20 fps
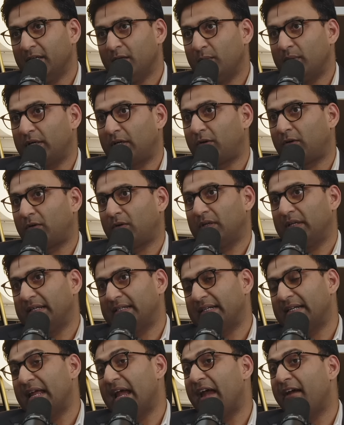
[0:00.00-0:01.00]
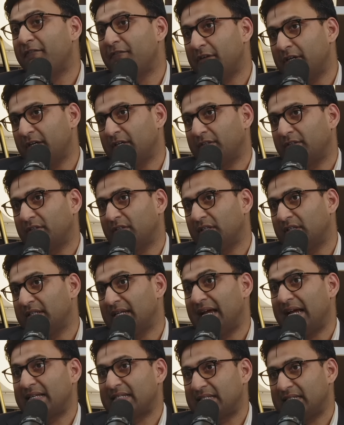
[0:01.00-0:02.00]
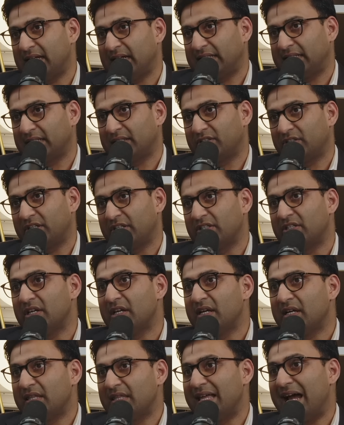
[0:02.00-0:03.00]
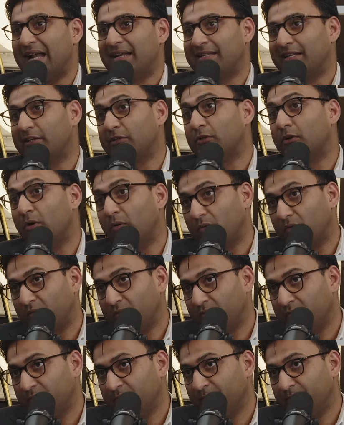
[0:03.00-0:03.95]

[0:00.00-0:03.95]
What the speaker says: where it correlated heavier to the NASDAQ exchange than did gold.